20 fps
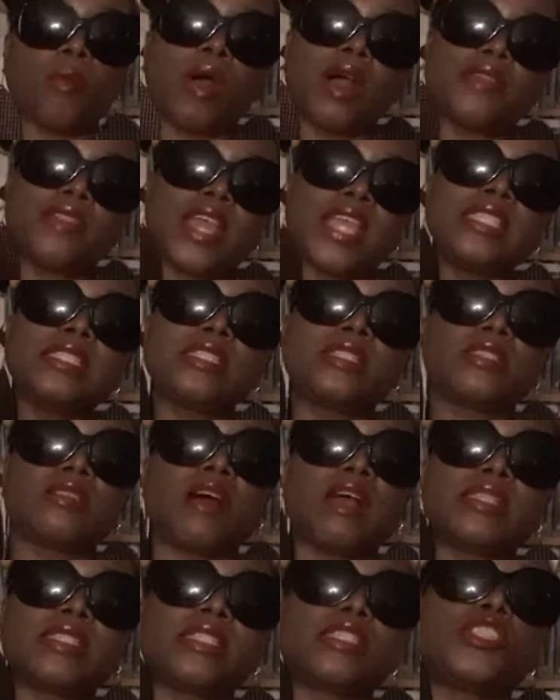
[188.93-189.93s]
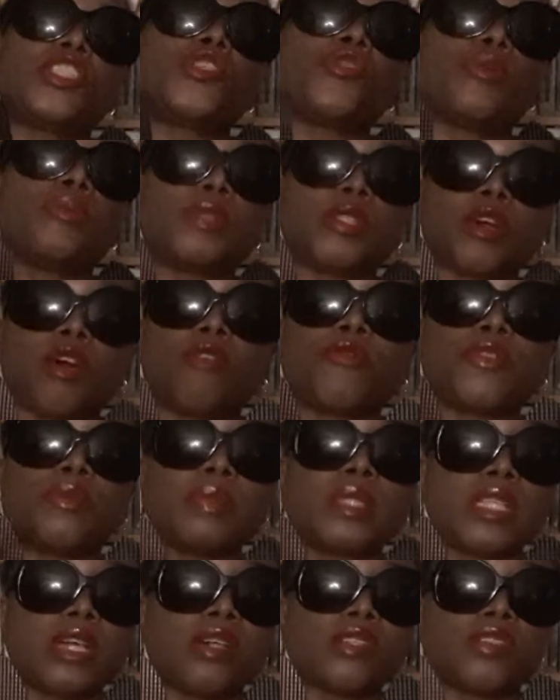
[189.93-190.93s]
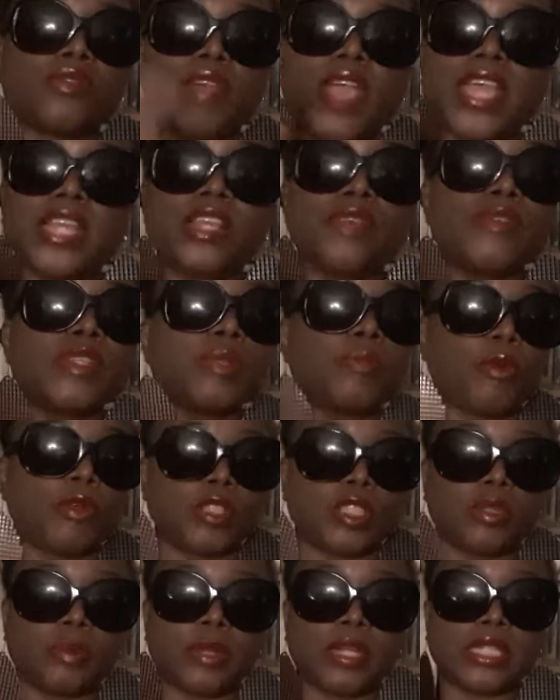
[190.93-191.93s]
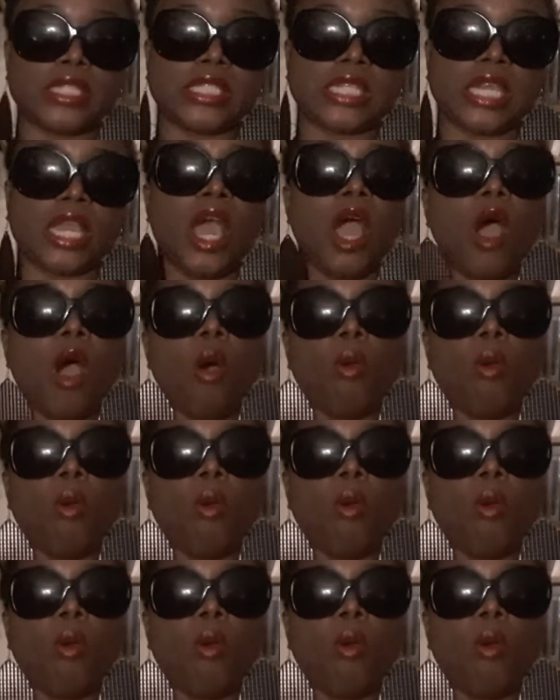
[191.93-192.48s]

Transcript: Why they decided to absolve themselves of any responsibility?